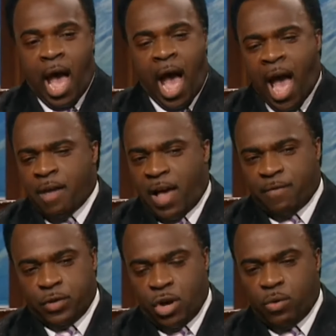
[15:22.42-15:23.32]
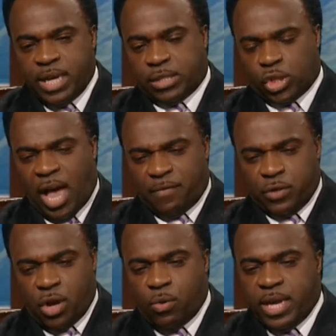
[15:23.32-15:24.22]
Oh, I, have noticed. I've
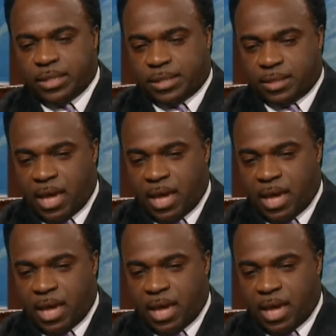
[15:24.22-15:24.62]
noticed.